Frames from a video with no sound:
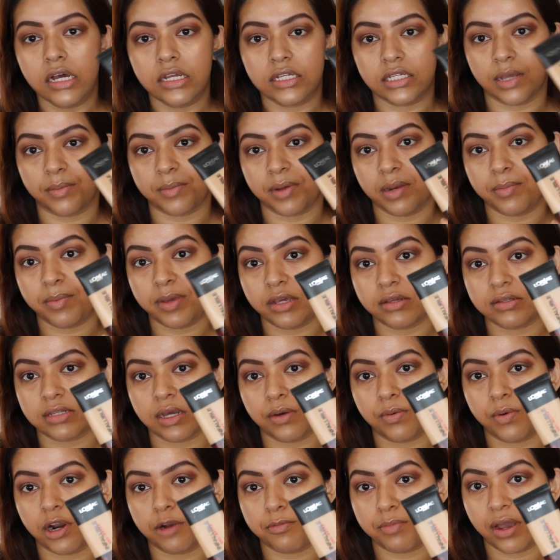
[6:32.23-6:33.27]
So I'm going to be
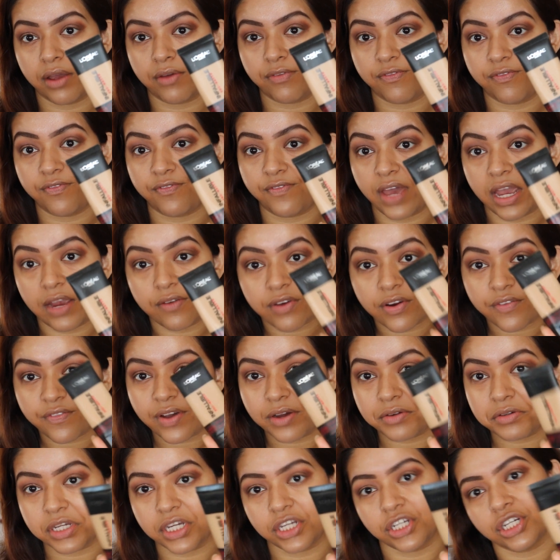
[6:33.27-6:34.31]
using one of my favorite
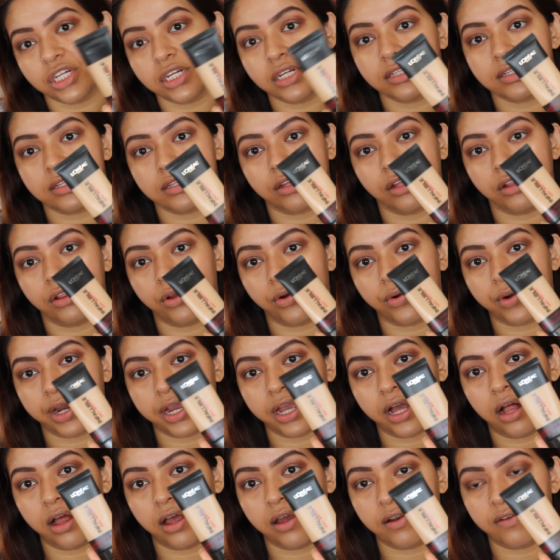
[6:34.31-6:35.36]
foundations, the
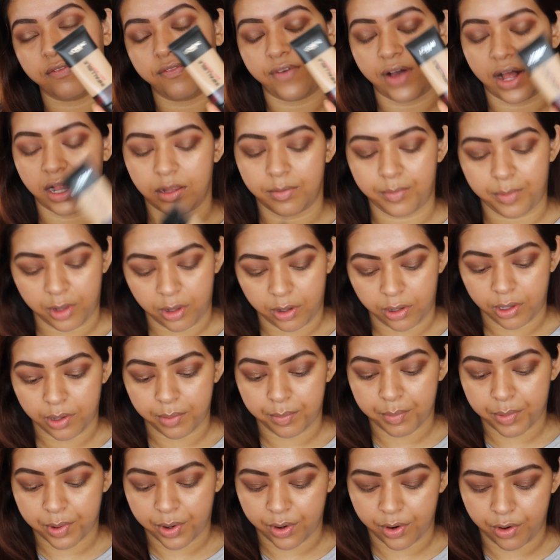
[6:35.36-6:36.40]
L'Oreal
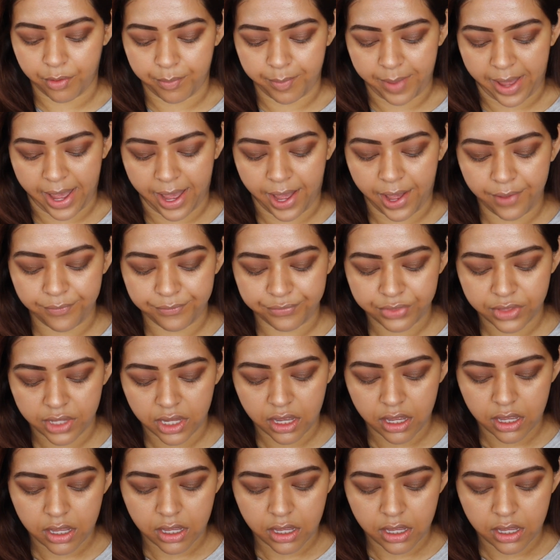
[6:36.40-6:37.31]
Infallible Pro Matte.